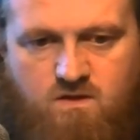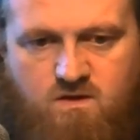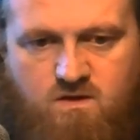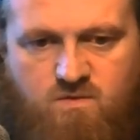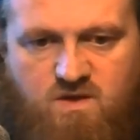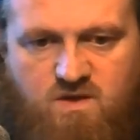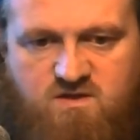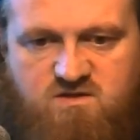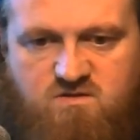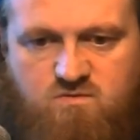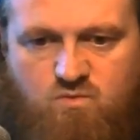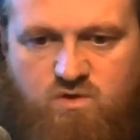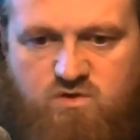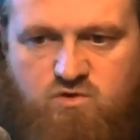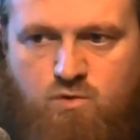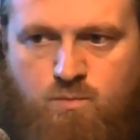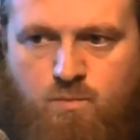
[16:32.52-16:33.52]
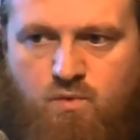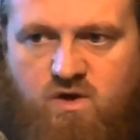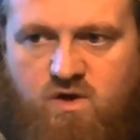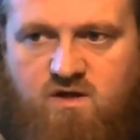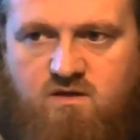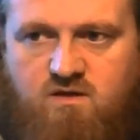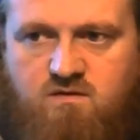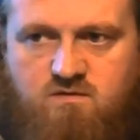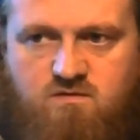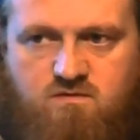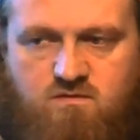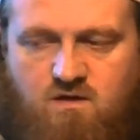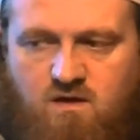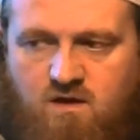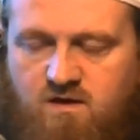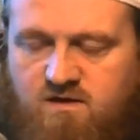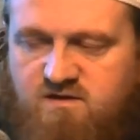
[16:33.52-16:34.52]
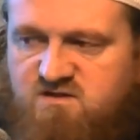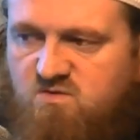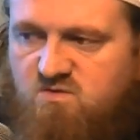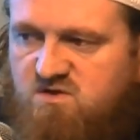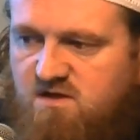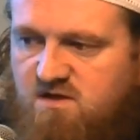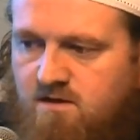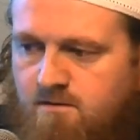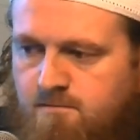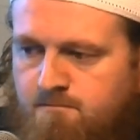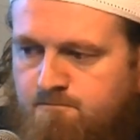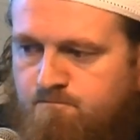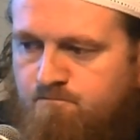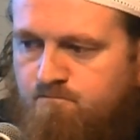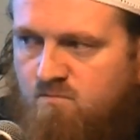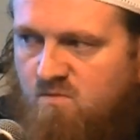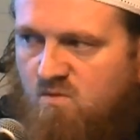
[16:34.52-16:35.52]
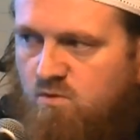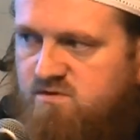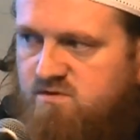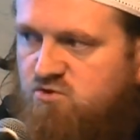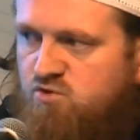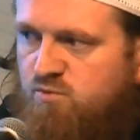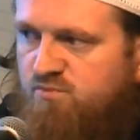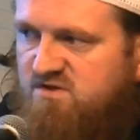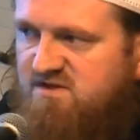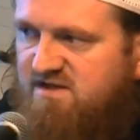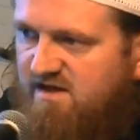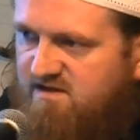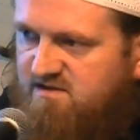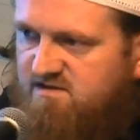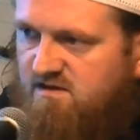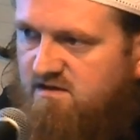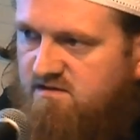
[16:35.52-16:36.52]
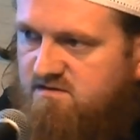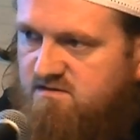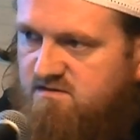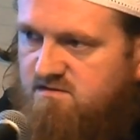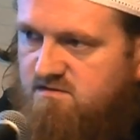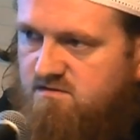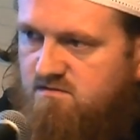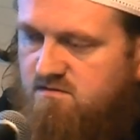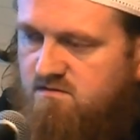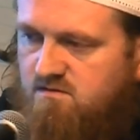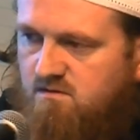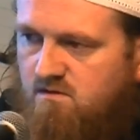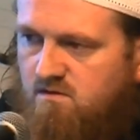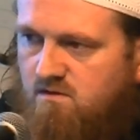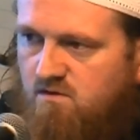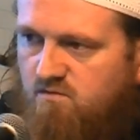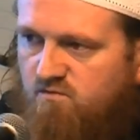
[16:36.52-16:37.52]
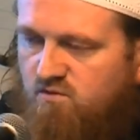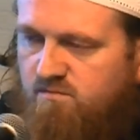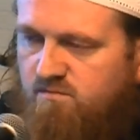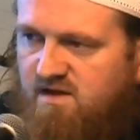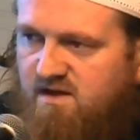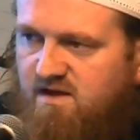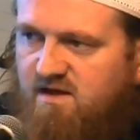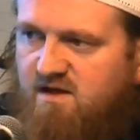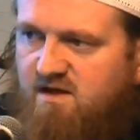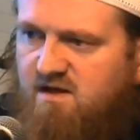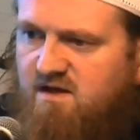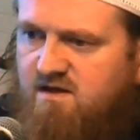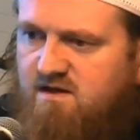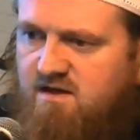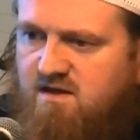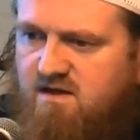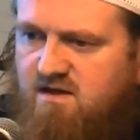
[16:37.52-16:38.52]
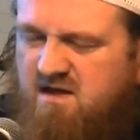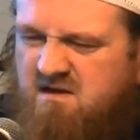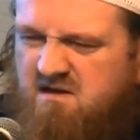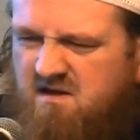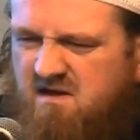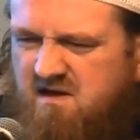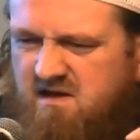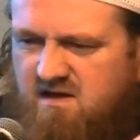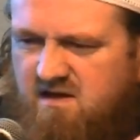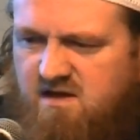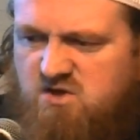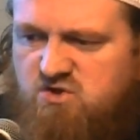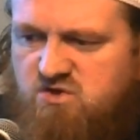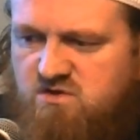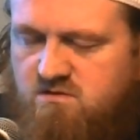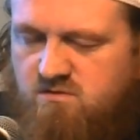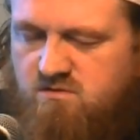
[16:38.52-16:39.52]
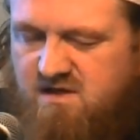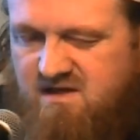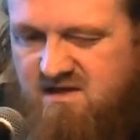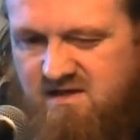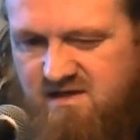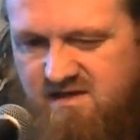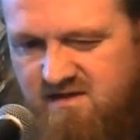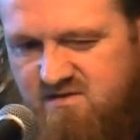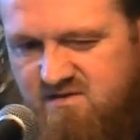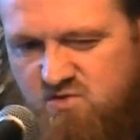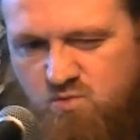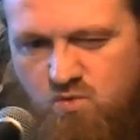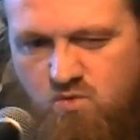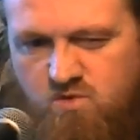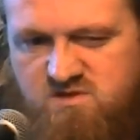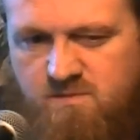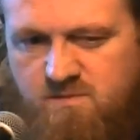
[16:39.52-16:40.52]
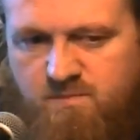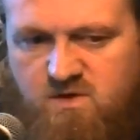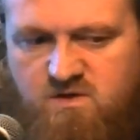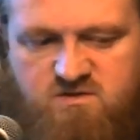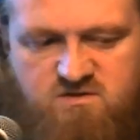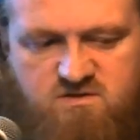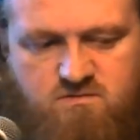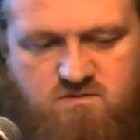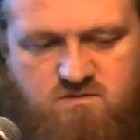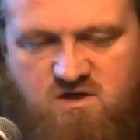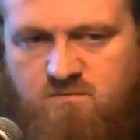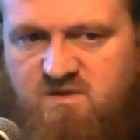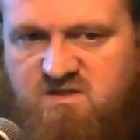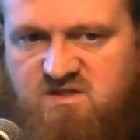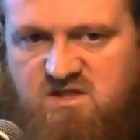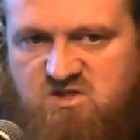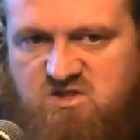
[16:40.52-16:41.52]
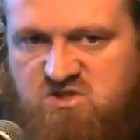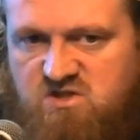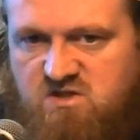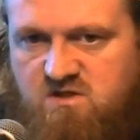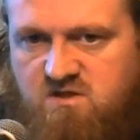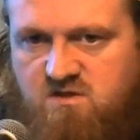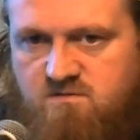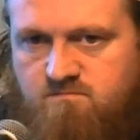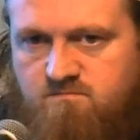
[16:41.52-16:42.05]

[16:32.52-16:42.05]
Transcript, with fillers: that when you pray, Allah wants to protect us from any inclination or inkling towards a person committing shirk.